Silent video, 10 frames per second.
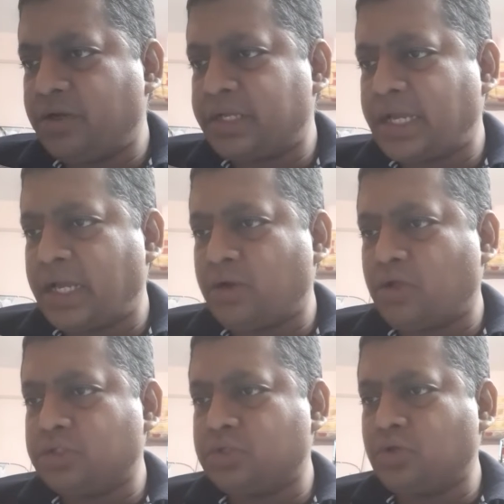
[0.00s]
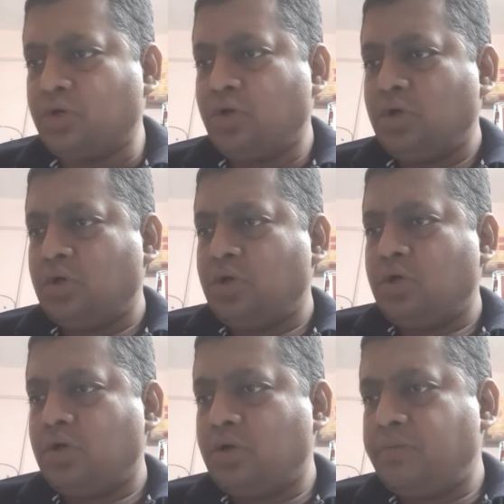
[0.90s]
can also
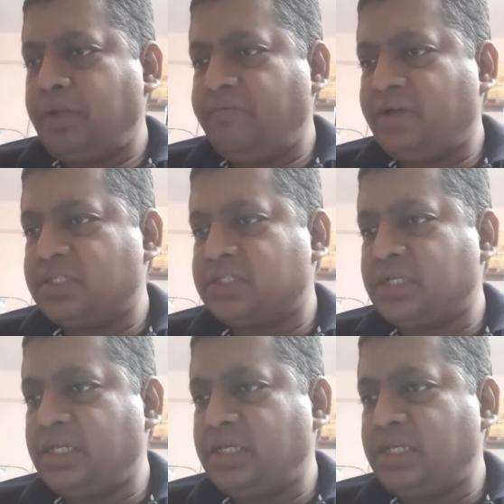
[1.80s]
invest